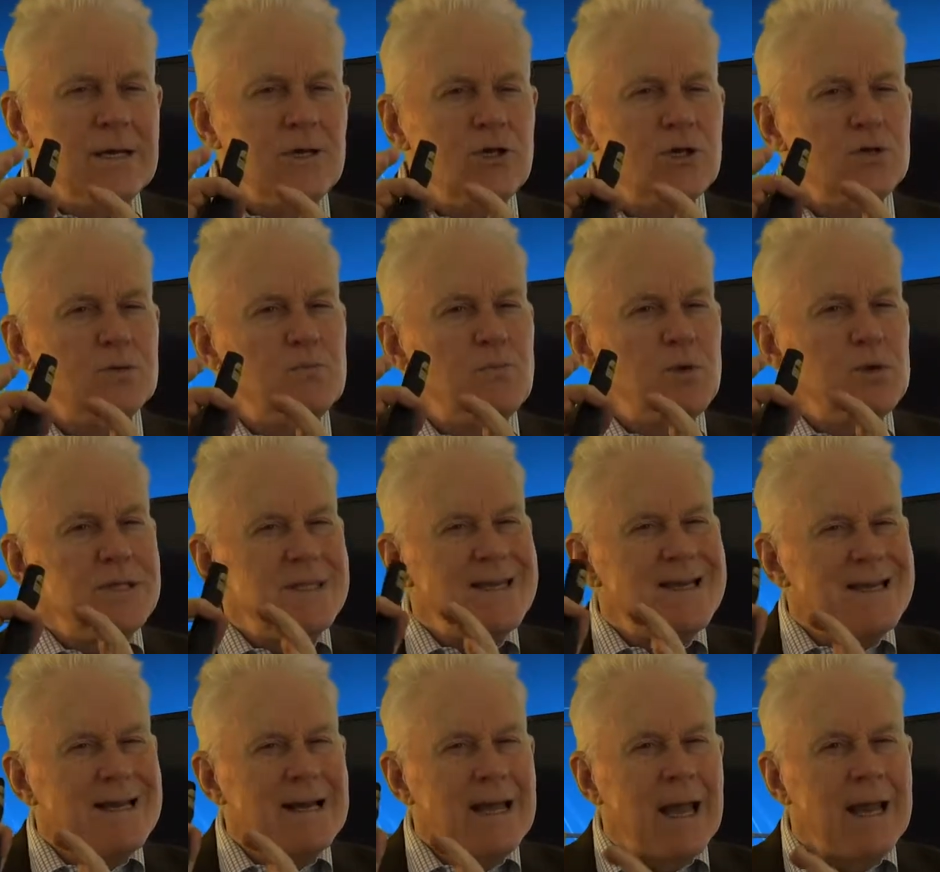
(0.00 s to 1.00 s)
just put
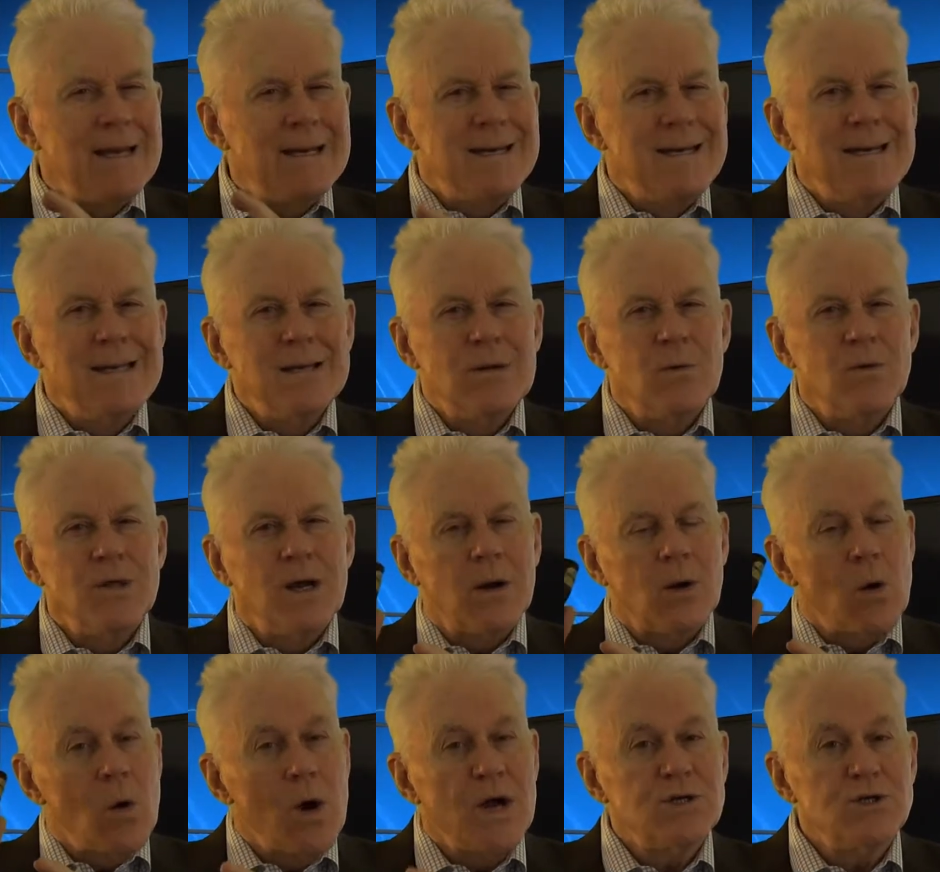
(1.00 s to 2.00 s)
that idea with a
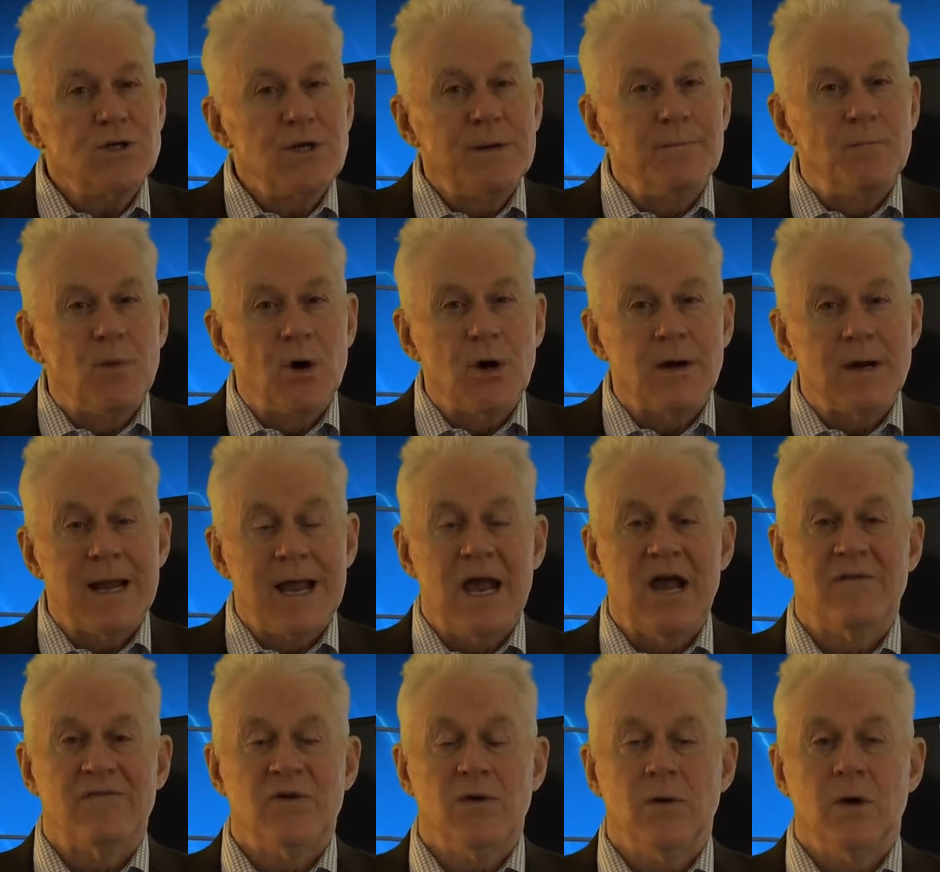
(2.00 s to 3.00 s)
question mark
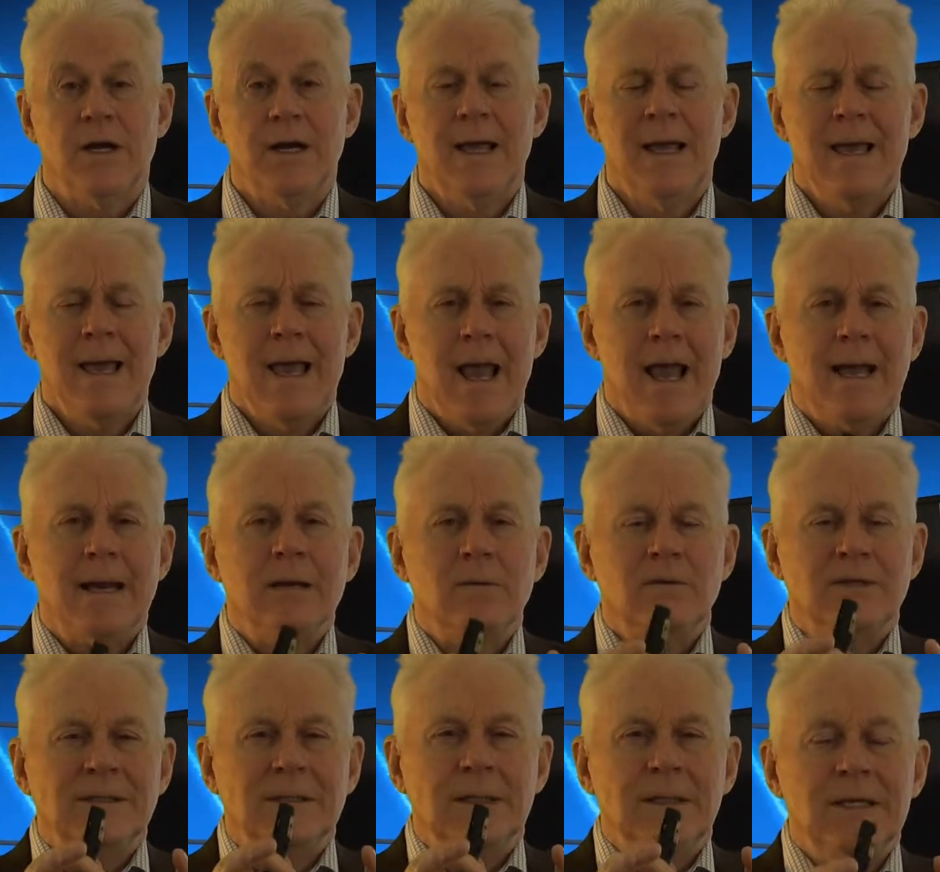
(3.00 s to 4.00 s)
after it
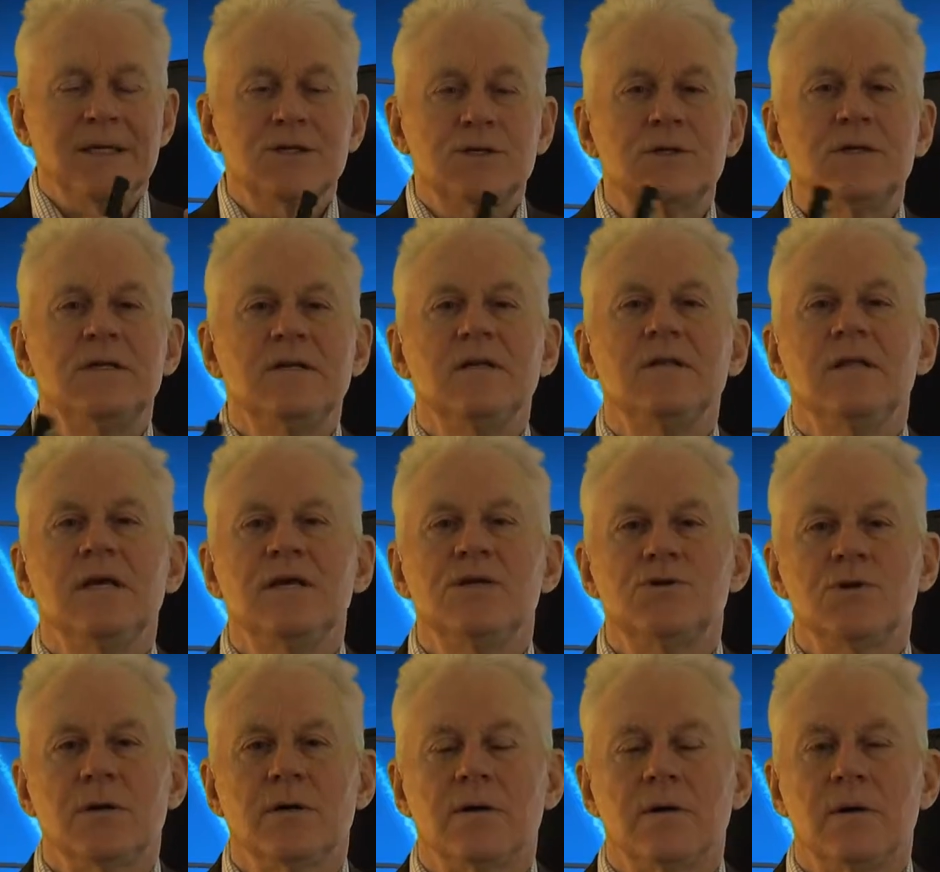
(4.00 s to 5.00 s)
and listen to
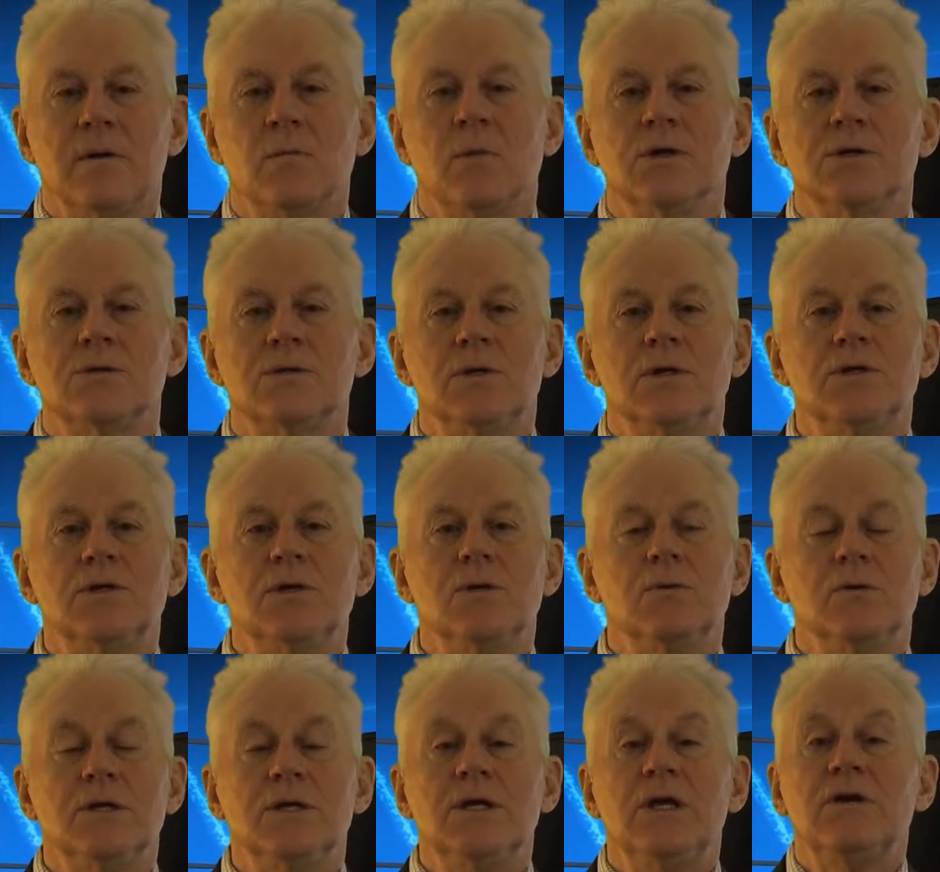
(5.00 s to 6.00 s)
these arguments that
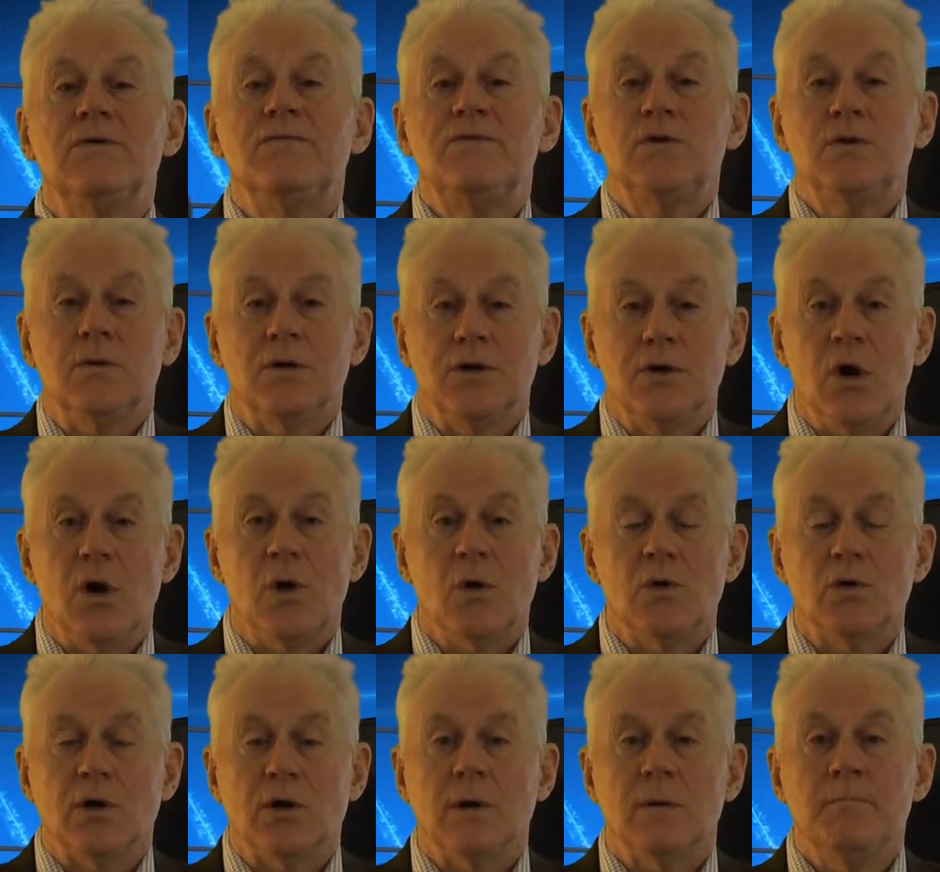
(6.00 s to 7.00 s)
you would give to an
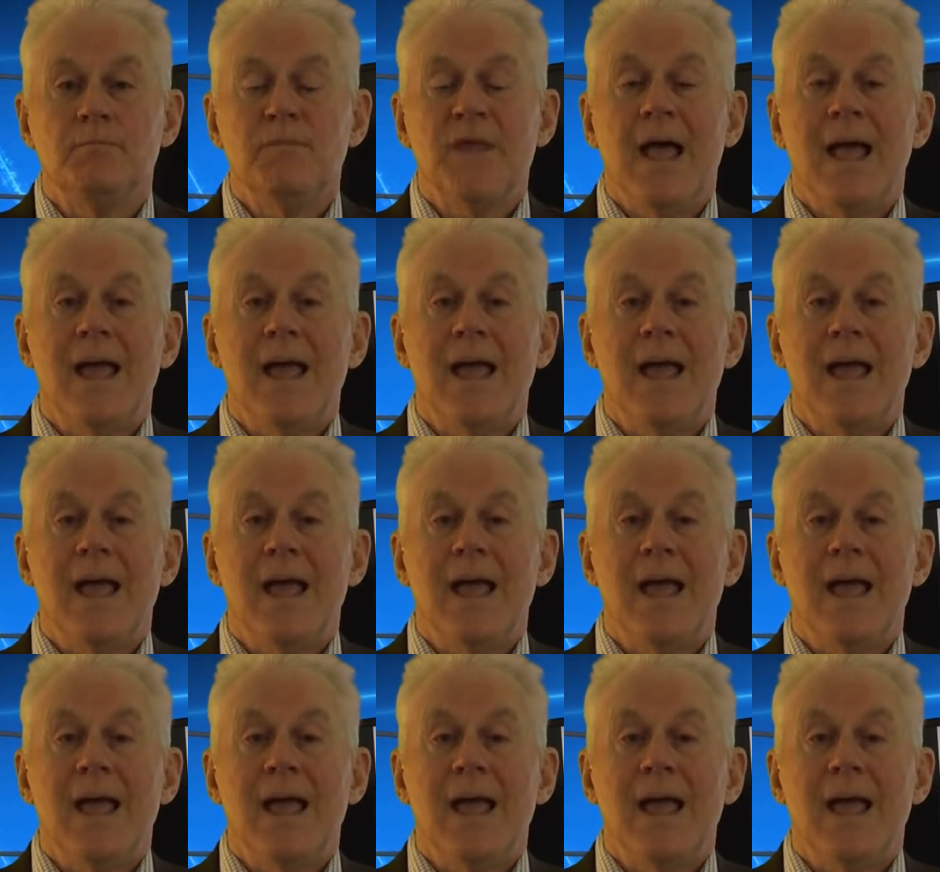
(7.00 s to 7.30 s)
owner